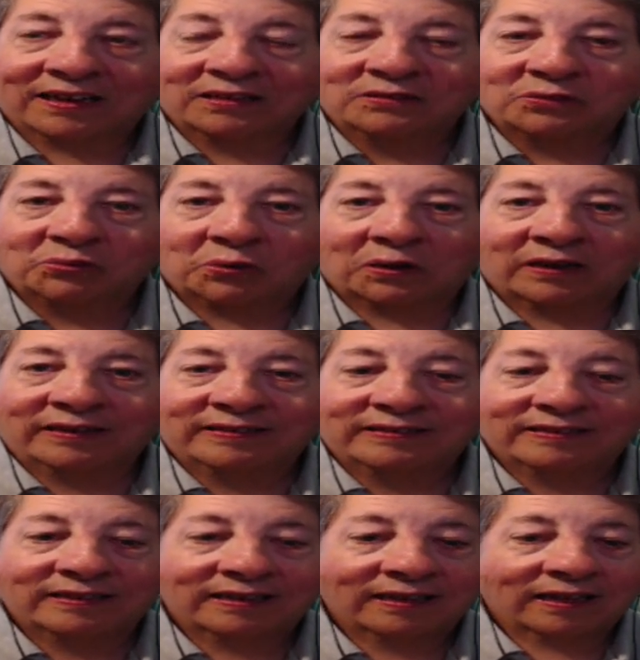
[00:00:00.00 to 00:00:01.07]
that's right.
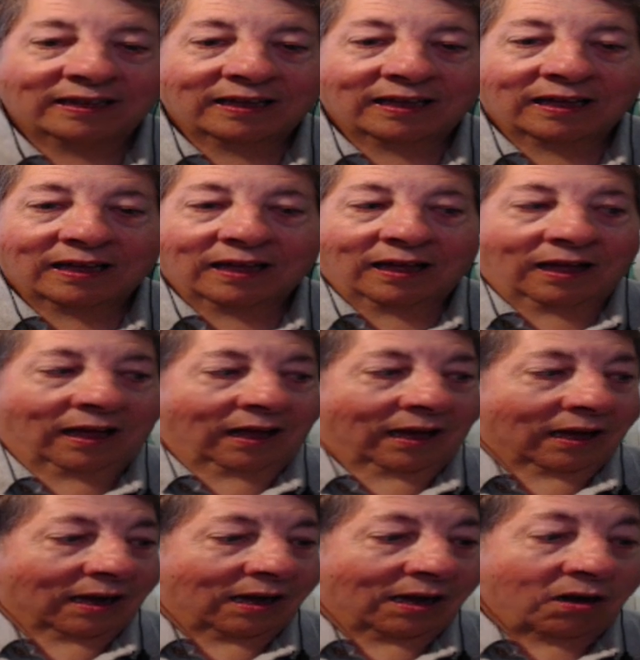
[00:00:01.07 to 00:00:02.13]

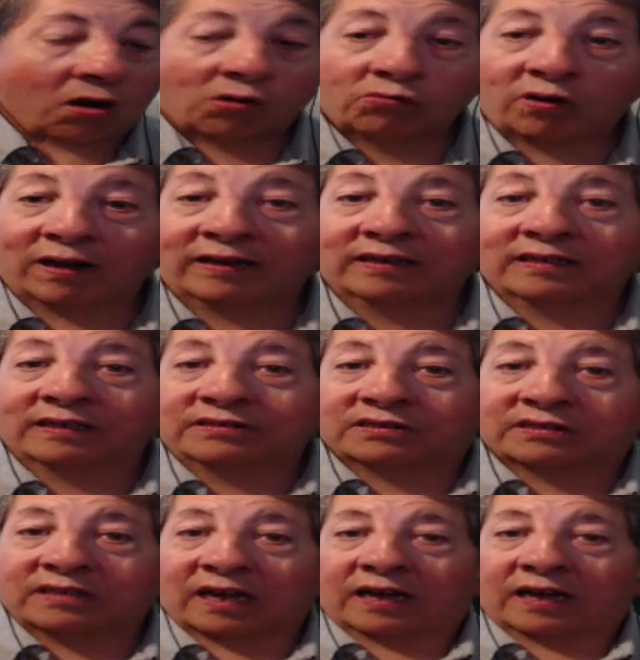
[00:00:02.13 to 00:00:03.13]
All right, let's